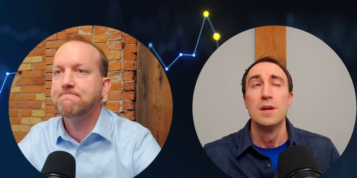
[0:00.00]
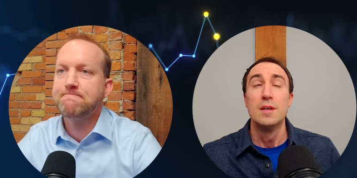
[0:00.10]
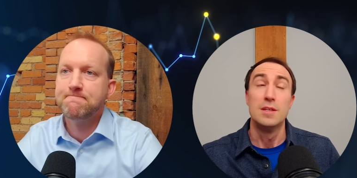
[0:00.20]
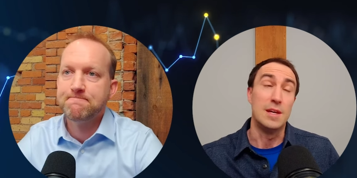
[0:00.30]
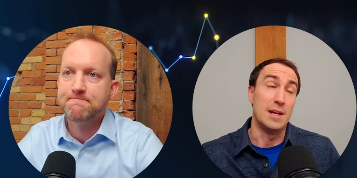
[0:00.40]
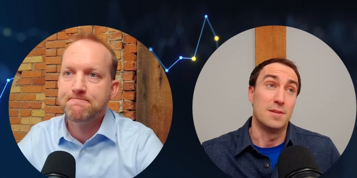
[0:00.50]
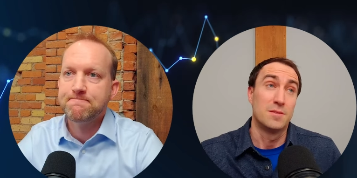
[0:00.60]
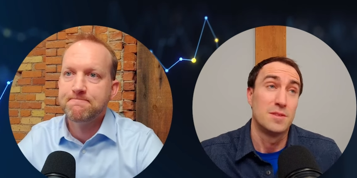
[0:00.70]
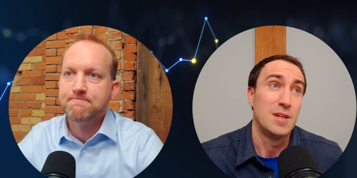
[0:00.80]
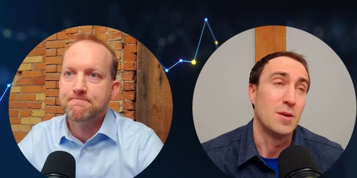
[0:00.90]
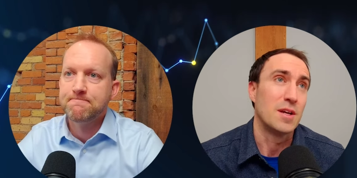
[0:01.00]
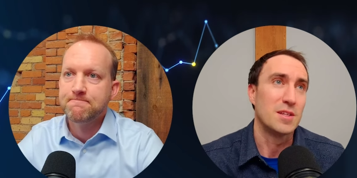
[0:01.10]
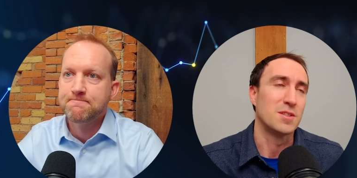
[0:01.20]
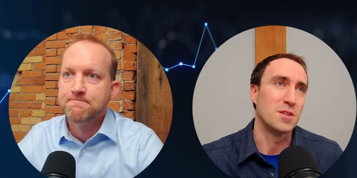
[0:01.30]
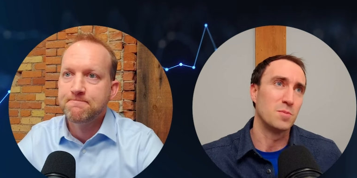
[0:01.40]
Speaker 1: Yeah, yeah. I
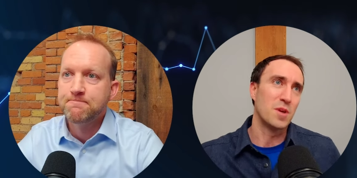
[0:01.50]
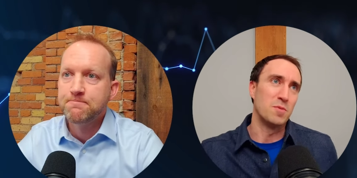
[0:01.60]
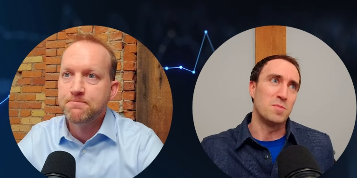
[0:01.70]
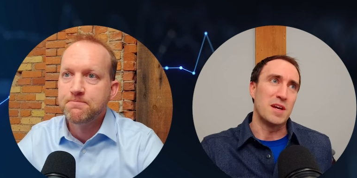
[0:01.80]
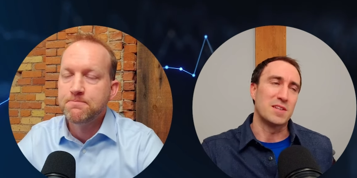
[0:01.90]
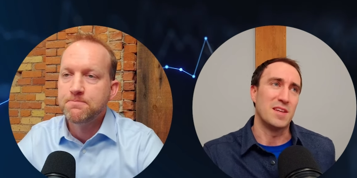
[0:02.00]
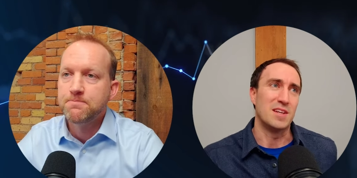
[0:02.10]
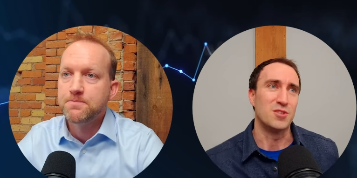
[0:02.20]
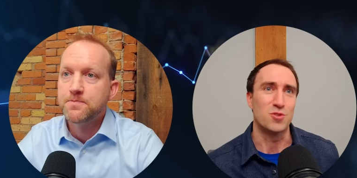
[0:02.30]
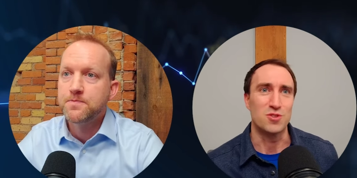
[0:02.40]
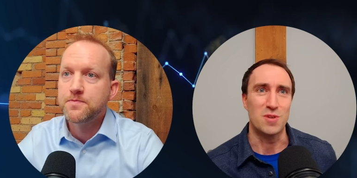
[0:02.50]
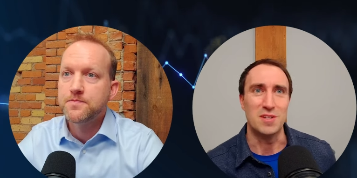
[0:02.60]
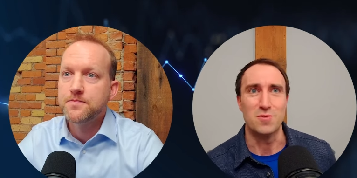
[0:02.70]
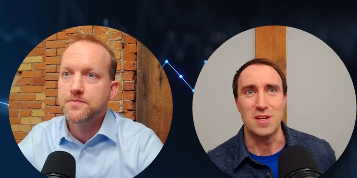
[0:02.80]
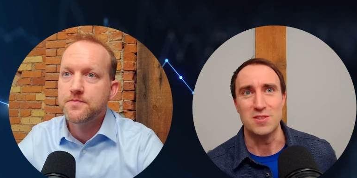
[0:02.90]
guess it comes back to that interest
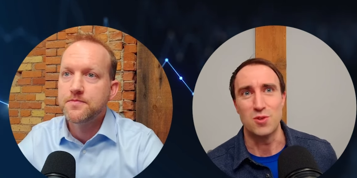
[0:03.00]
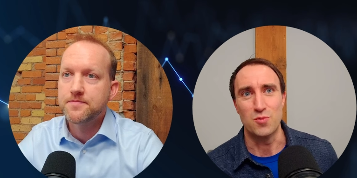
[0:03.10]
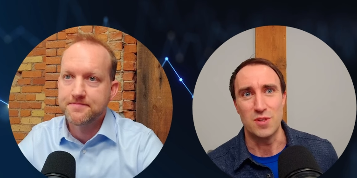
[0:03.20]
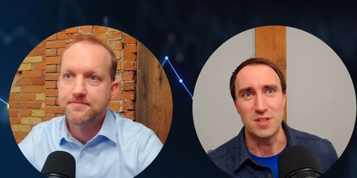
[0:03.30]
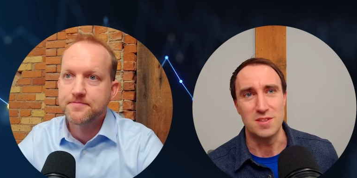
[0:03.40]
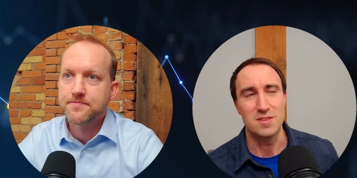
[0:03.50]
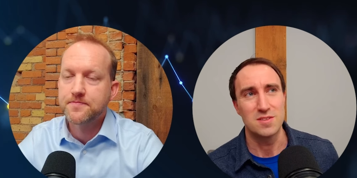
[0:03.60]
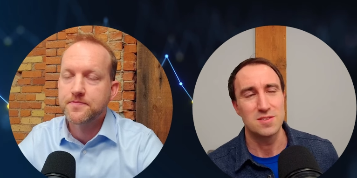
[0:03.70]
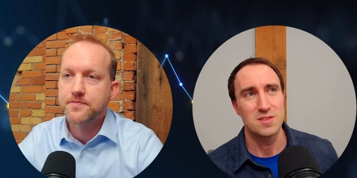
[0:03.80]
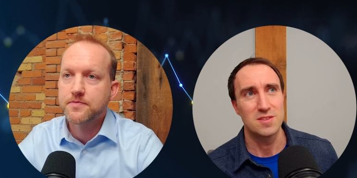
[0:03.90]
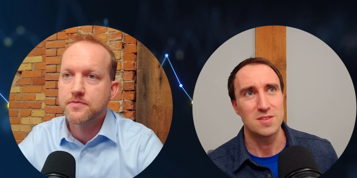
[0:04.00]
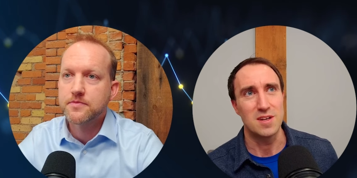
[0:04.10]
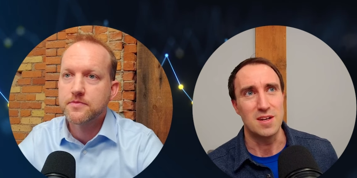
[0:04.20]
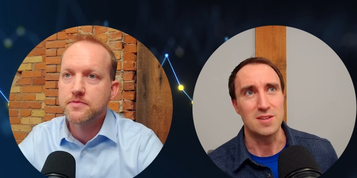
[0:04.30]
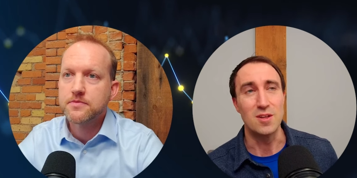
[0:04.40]
rate, right? So if we can
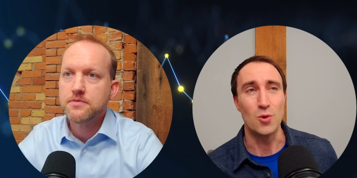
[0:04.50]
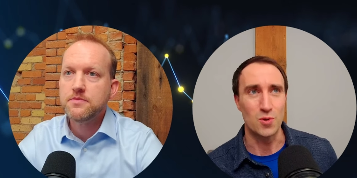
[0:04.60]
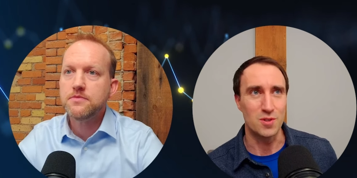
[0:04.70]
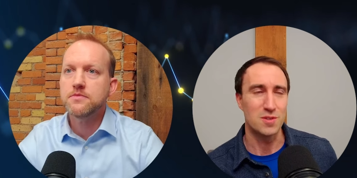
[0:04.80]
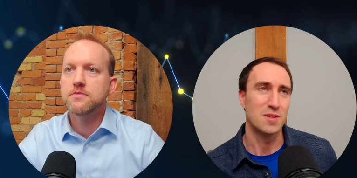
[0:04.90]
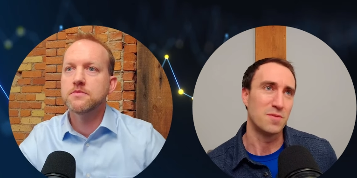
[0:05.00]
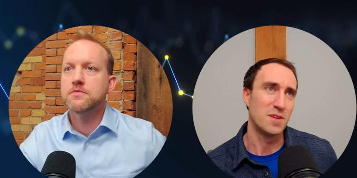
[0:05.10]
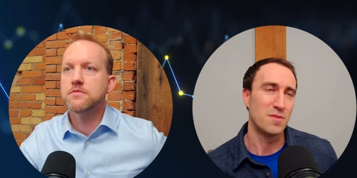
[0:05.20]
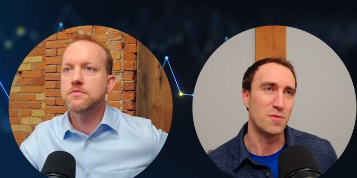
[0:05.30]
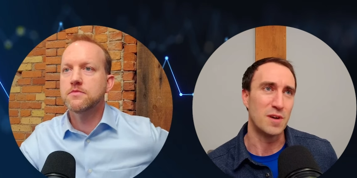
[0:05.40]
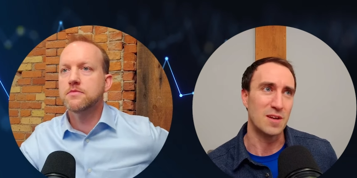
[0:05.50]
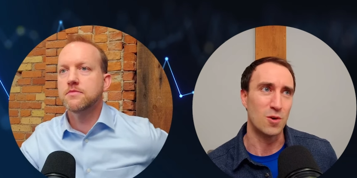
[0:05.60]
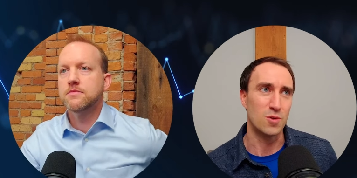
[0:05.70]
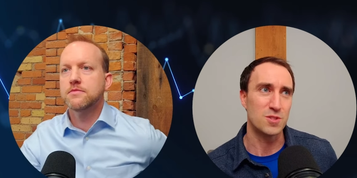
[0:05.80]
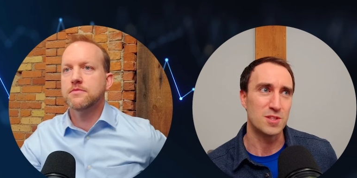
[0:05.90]
uh, lower, if, if the Fed
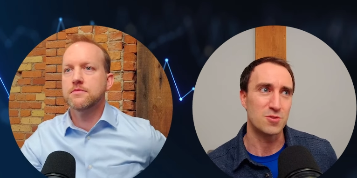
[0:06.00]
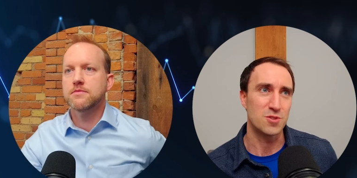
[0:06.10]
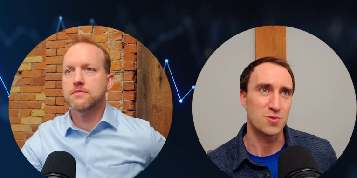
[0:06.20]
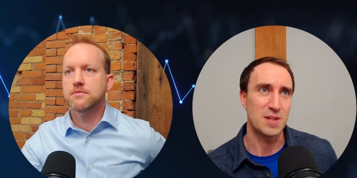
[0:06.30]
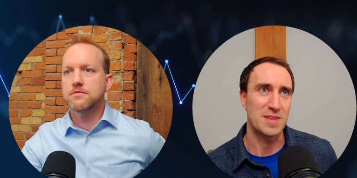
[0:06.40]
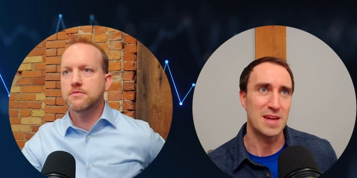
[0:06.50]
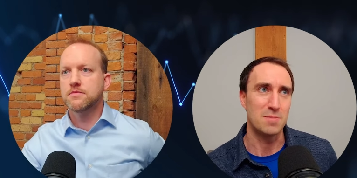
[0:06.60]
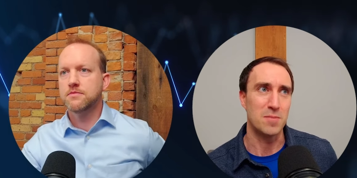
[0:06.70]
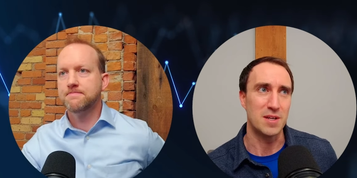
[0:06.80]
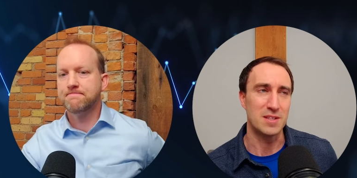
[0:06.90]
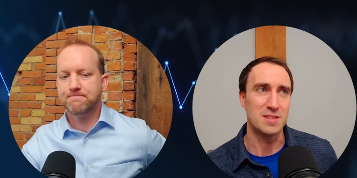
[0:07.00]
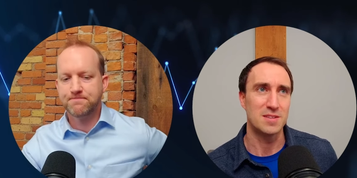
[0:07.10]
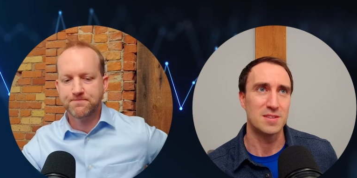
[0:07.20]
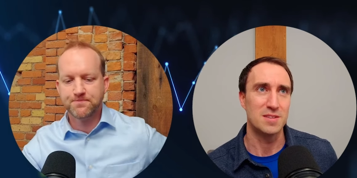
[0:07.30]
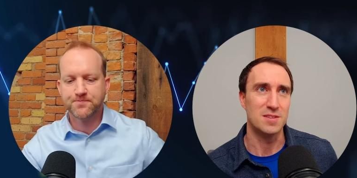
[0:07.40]
lowers the interest rate, that money
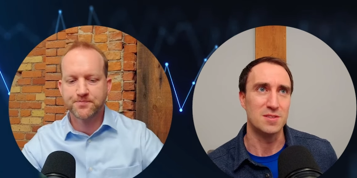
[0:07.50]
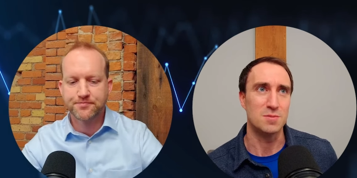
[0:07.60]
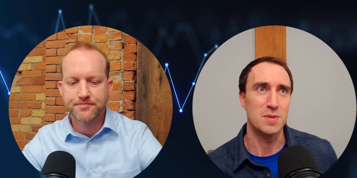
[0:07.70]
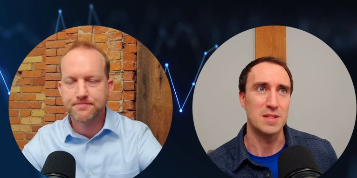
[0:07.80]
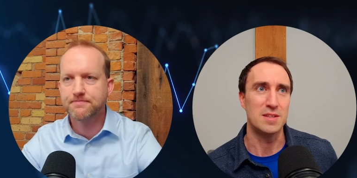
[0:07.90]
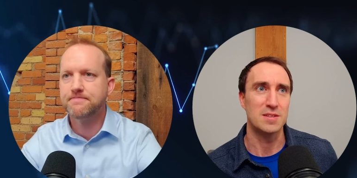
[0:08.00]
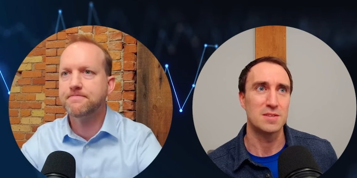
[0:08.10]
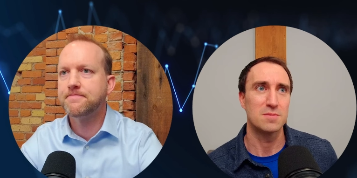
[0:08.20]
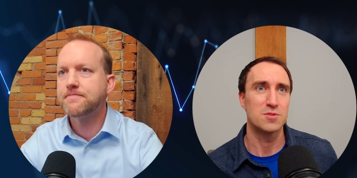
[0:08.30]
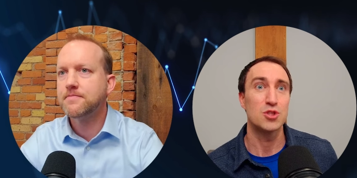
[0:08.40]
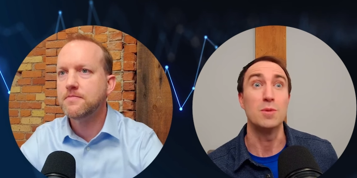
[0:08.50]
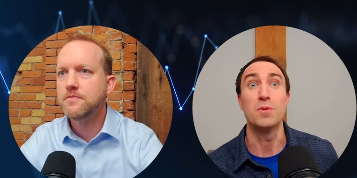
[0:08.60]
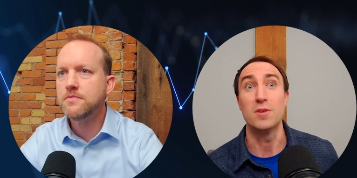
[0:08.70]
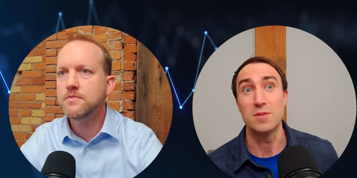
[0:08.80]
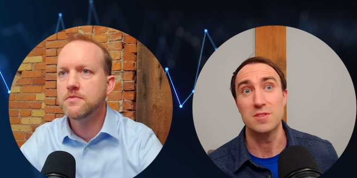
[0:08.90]
is made
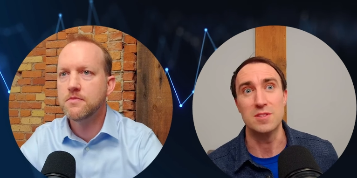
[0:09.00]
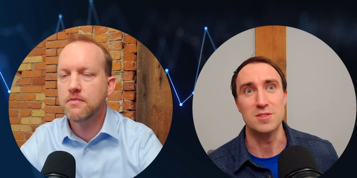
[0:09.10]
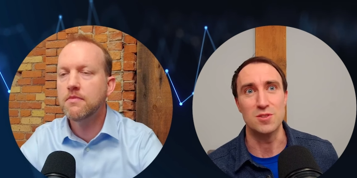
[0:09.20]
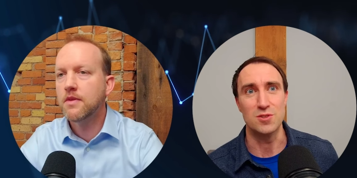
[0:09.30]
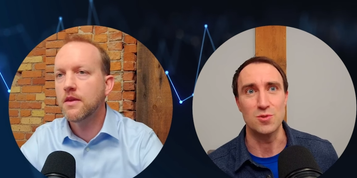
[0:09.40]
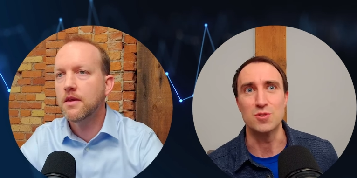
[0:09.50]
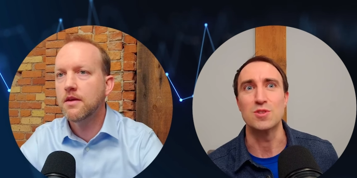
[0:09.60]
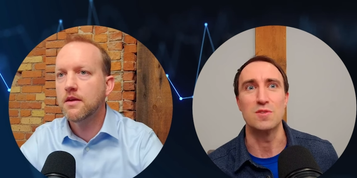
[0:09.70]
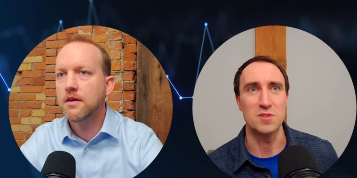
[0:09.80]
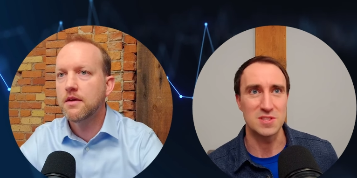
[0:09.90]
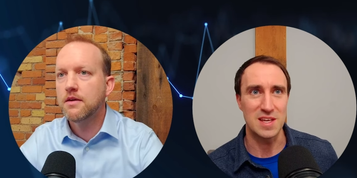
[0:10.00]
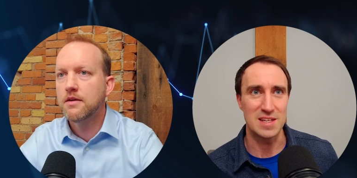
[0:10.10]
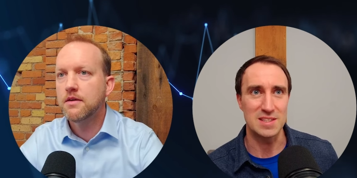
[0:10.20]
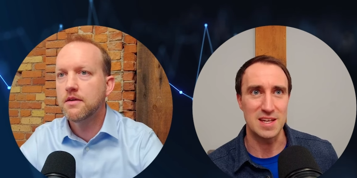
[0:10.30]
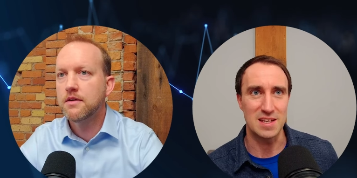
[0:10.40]
cheaper. It's easier to service
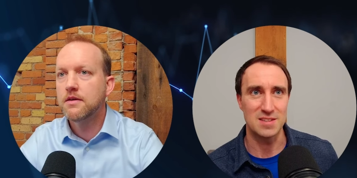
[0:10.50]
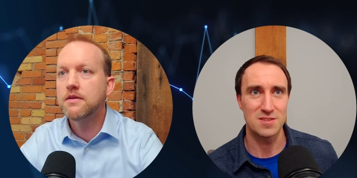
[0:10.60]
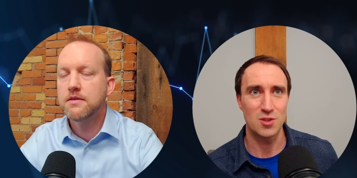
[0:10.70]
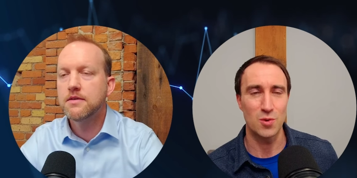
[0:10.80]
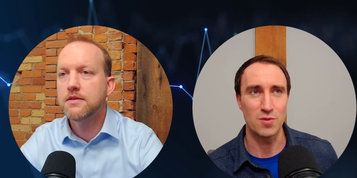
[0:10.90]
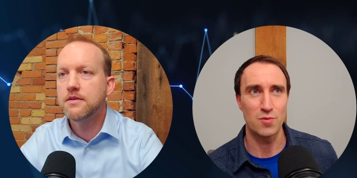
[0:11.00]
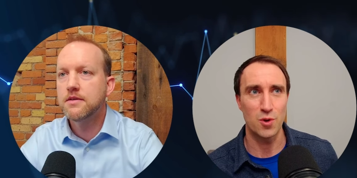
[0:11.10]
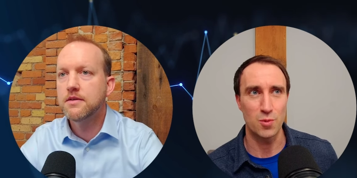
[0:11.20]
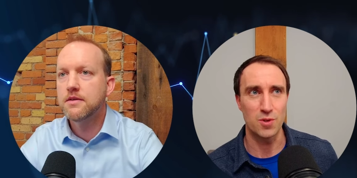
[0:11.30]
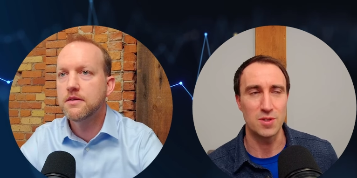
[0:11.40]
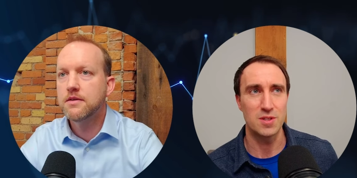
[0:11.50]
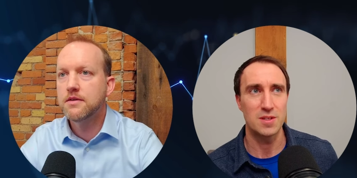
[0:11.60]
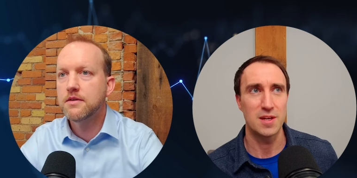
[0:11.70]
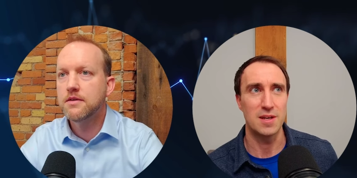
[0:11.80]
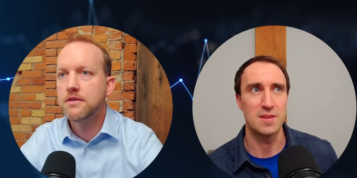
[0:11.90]
that debt going forward.
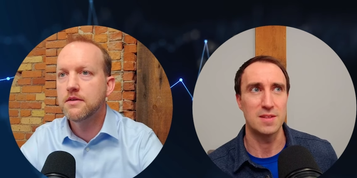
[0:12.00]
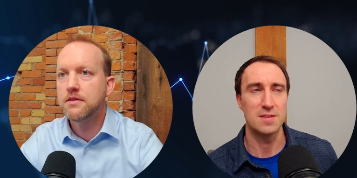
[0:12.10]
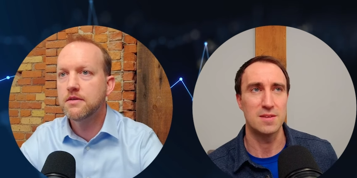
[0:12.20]
Uh, that